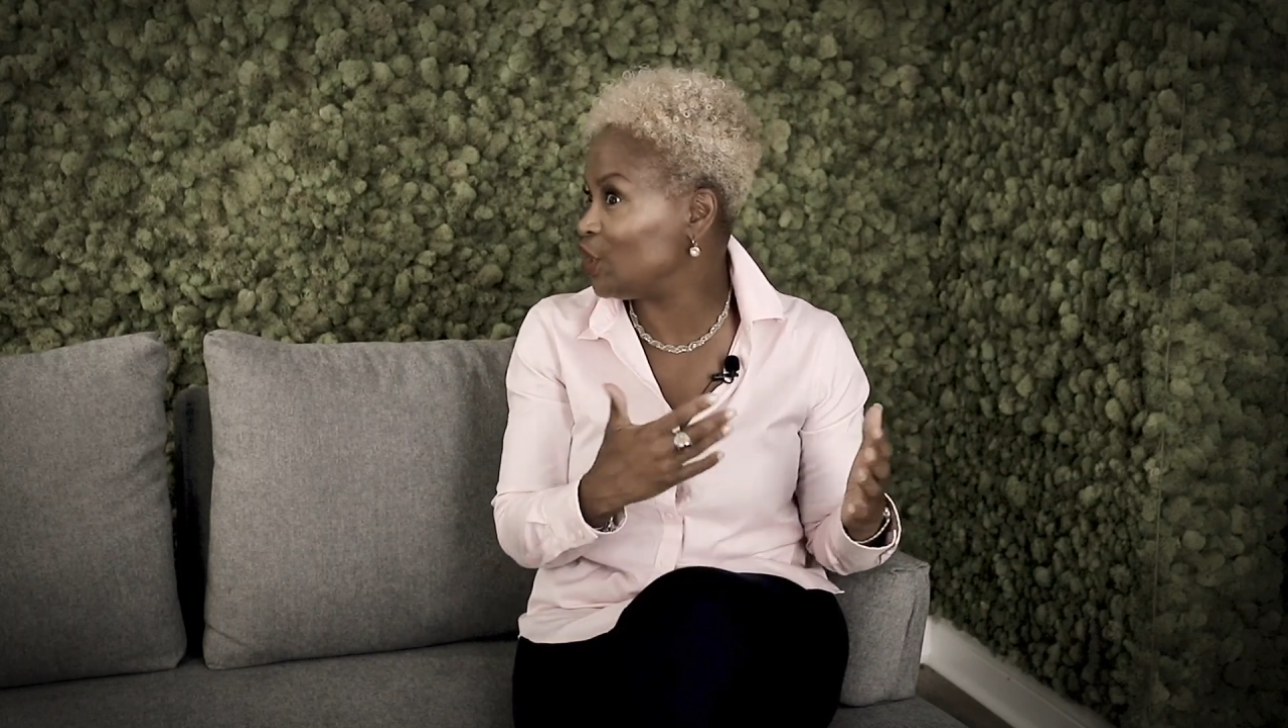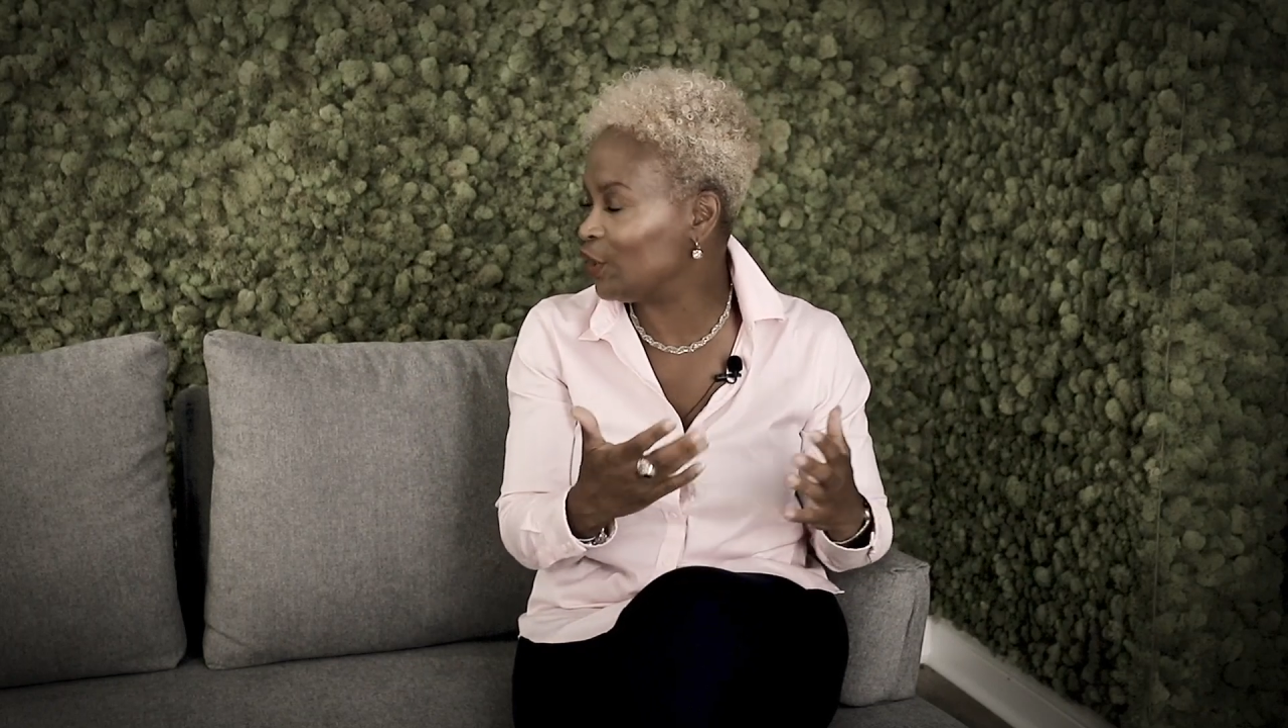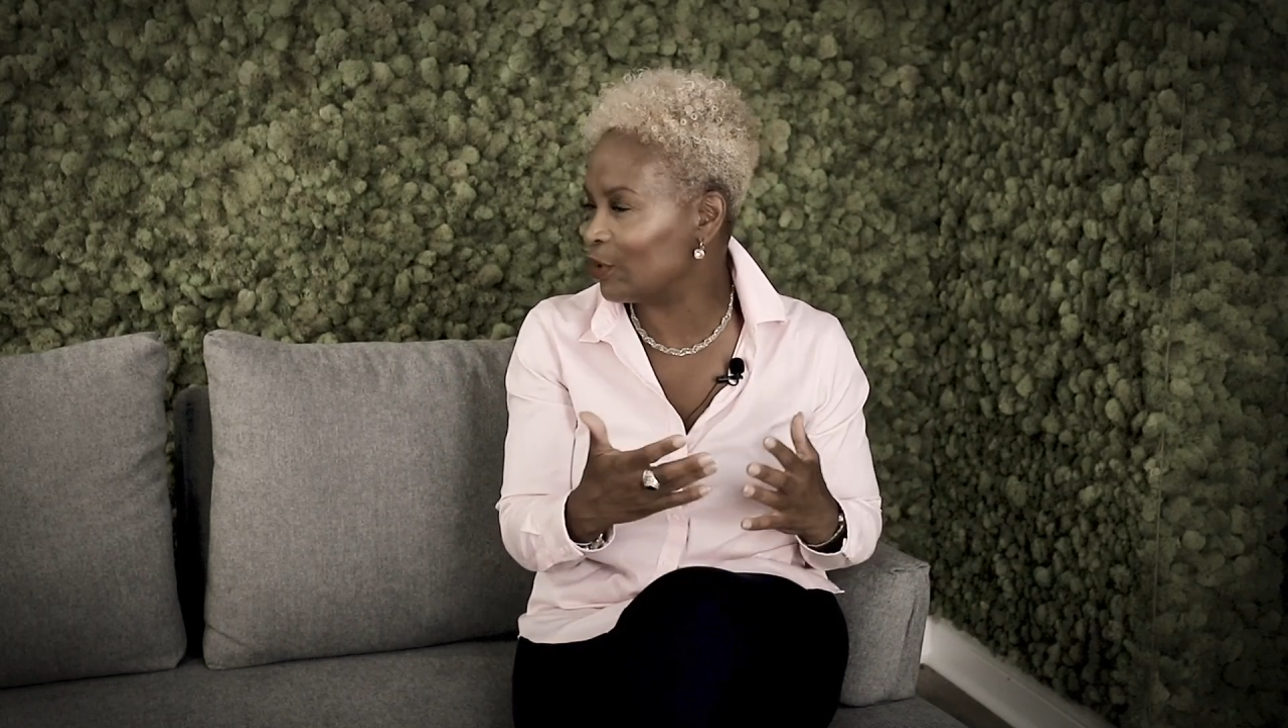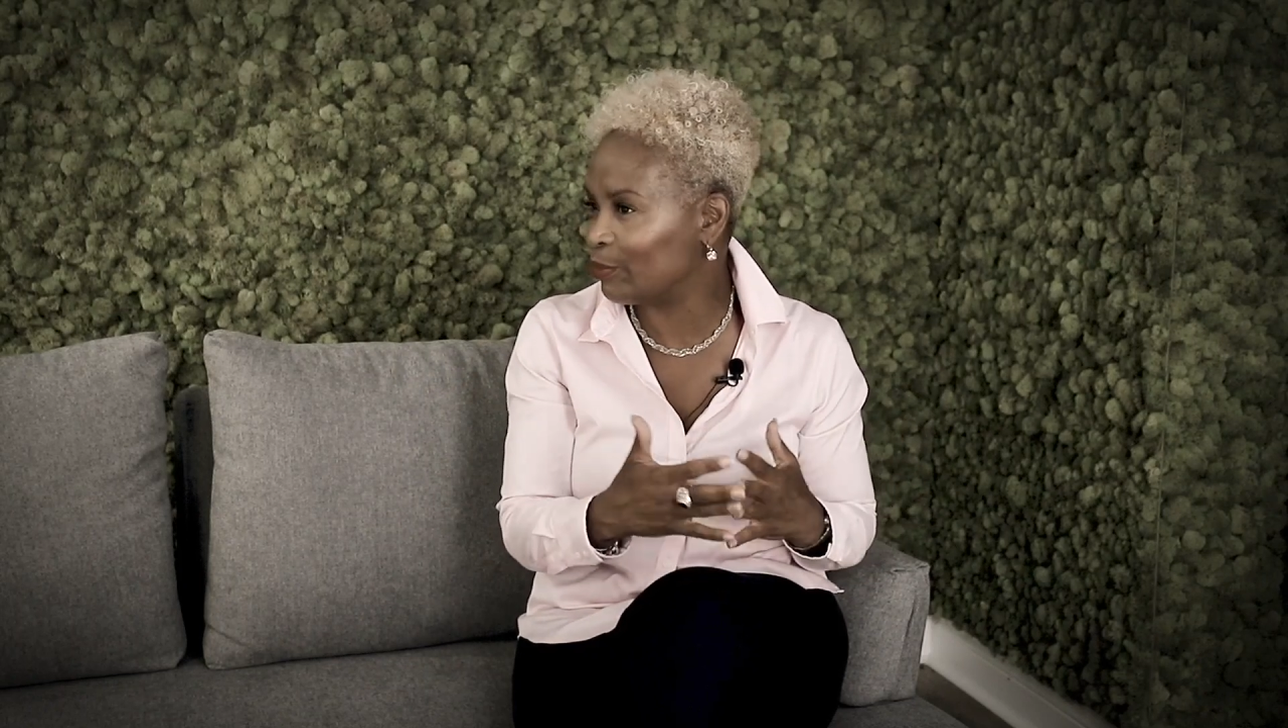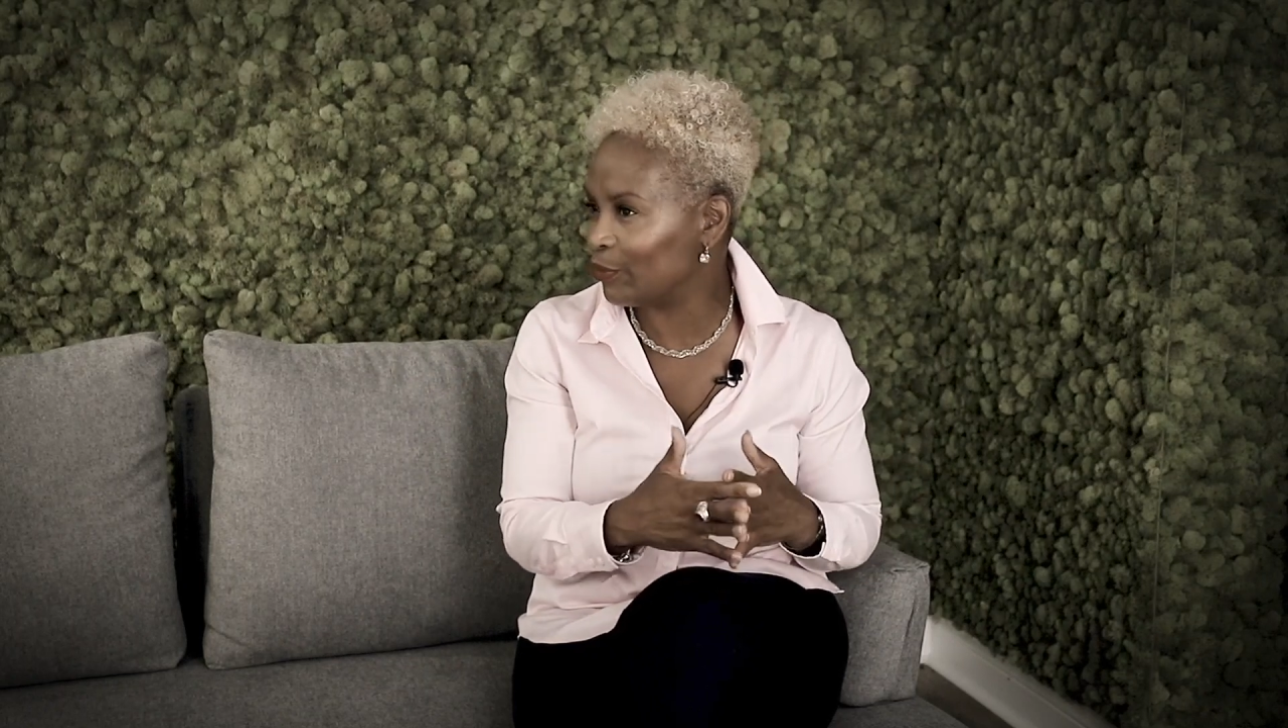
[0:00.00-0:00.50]
she
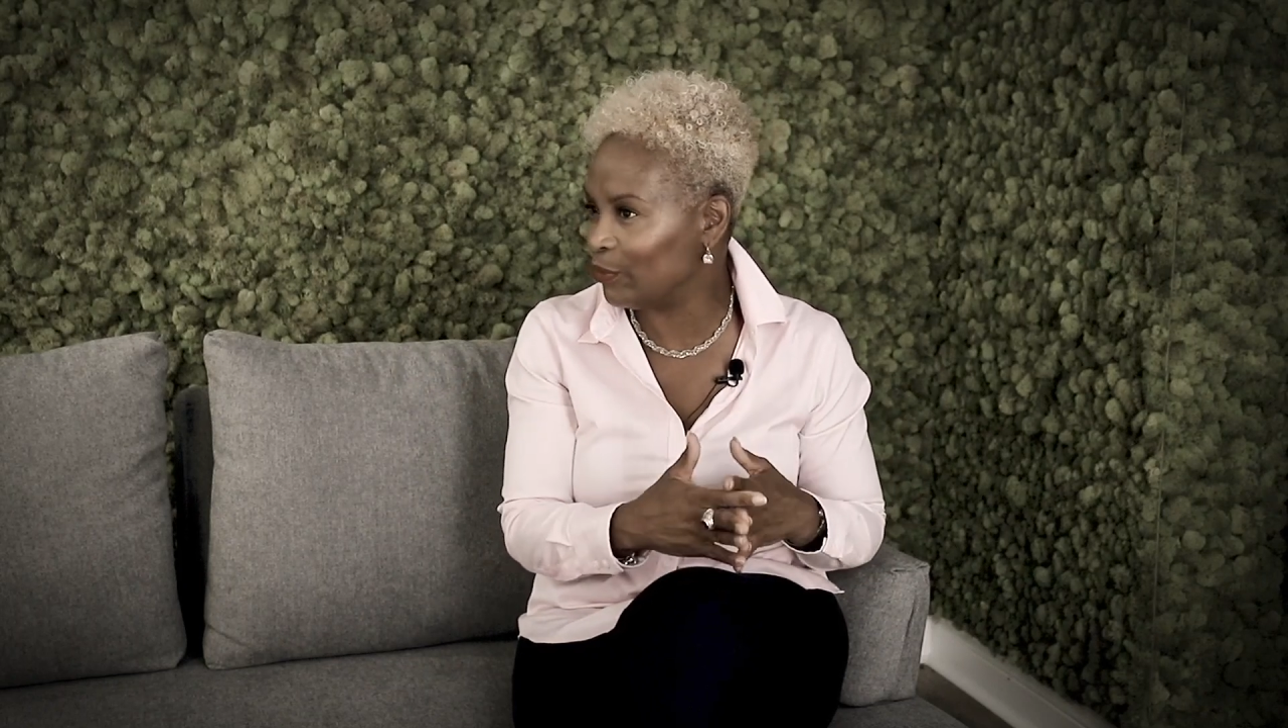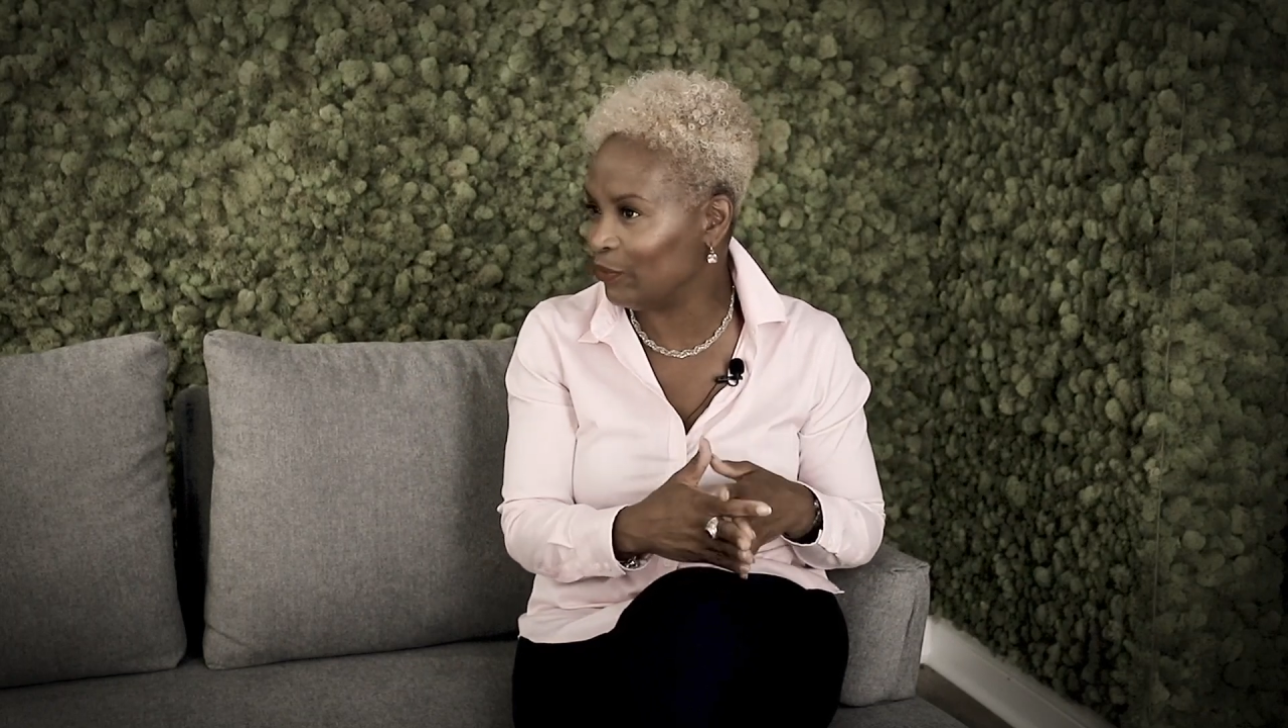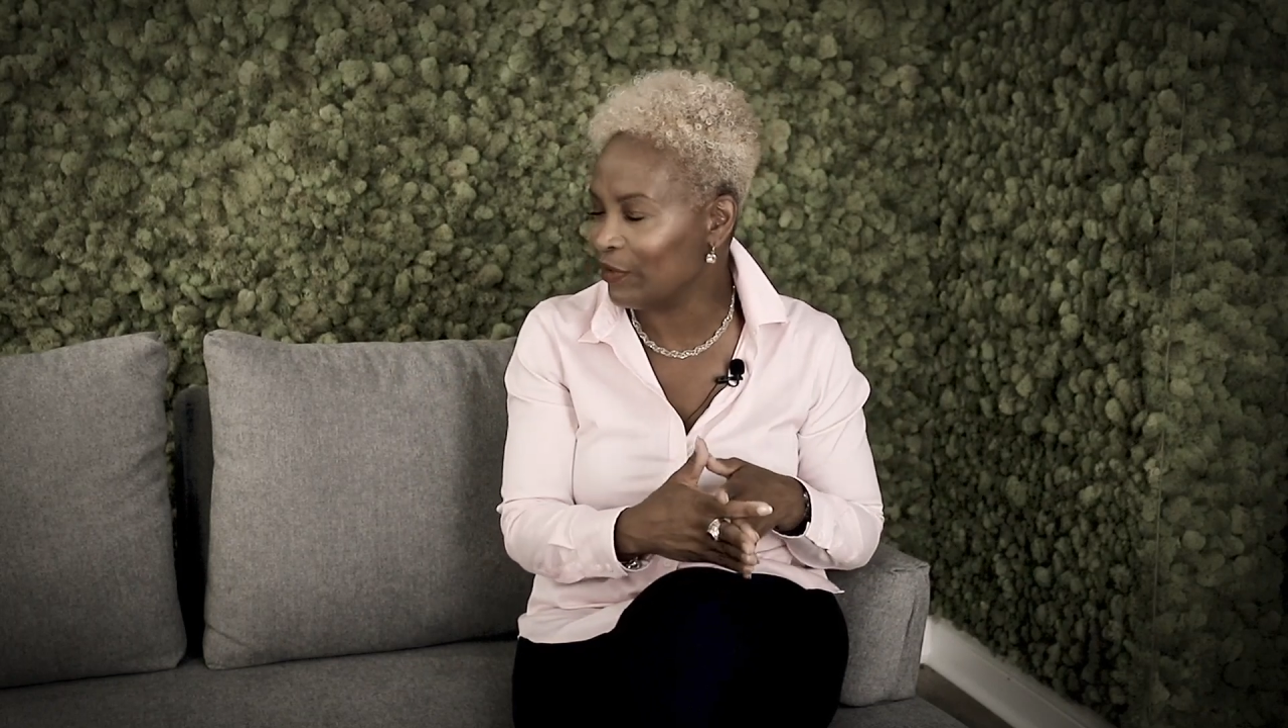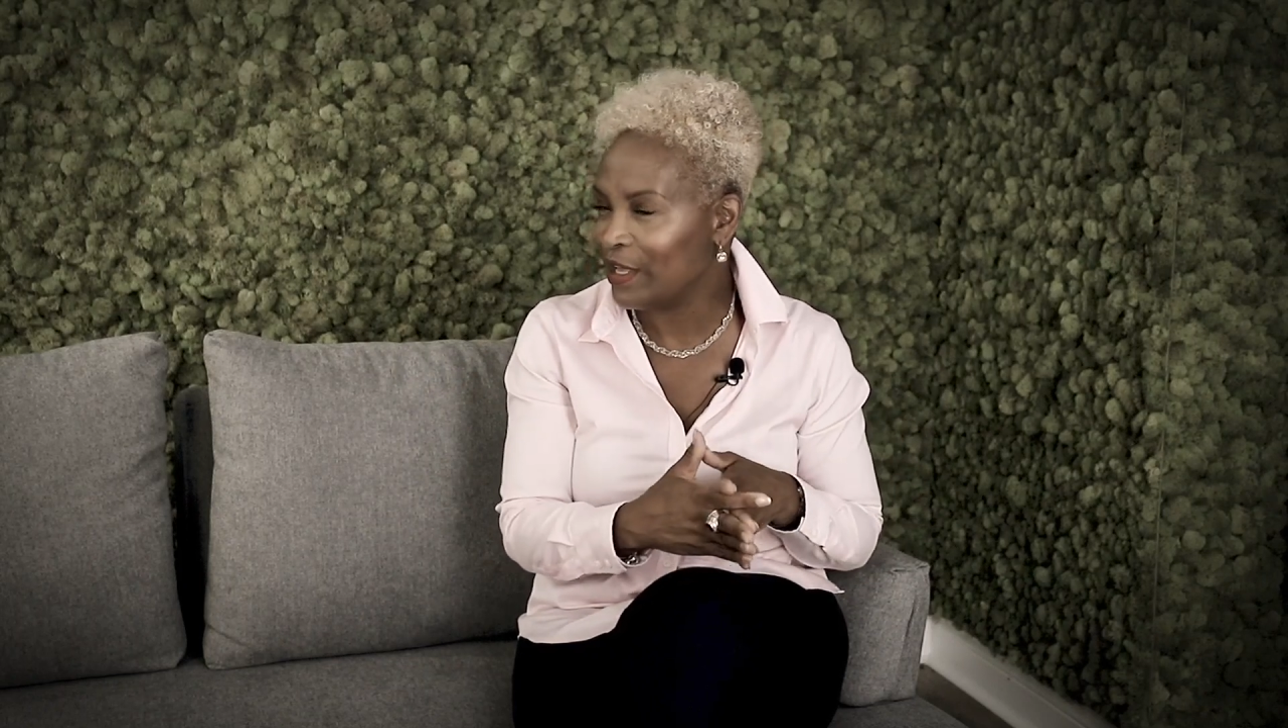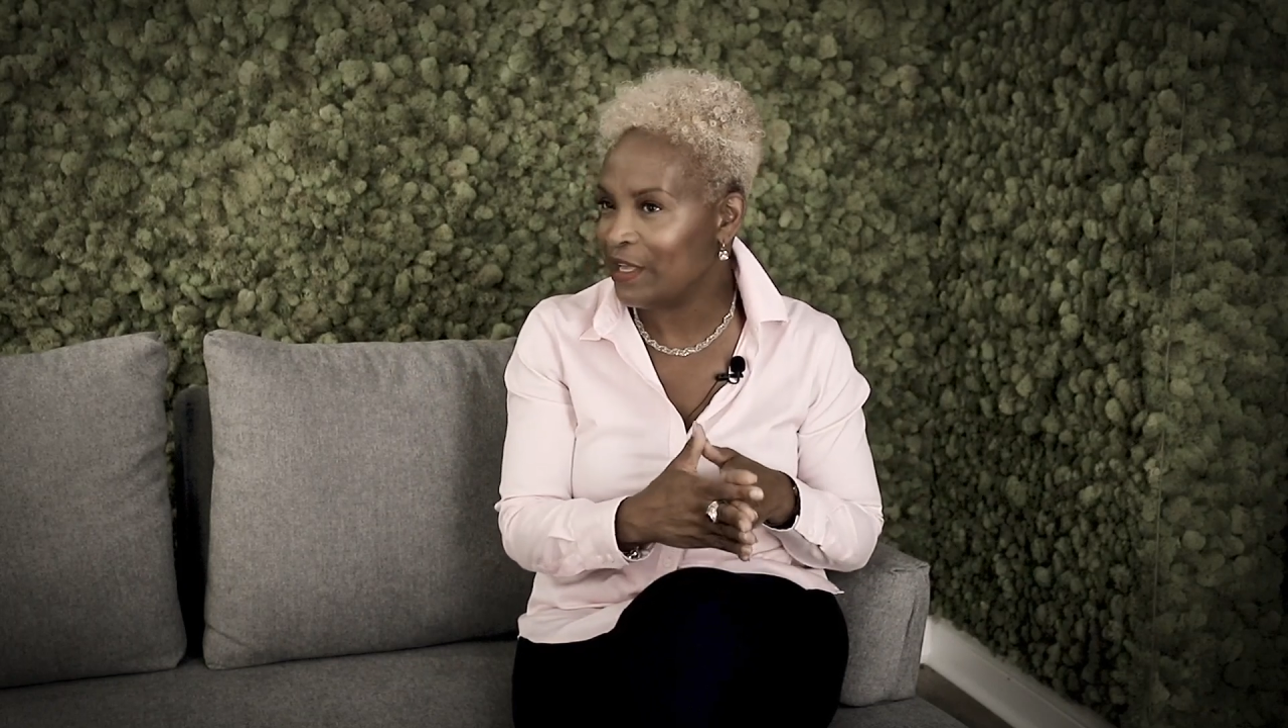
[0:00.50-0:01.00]
could improve.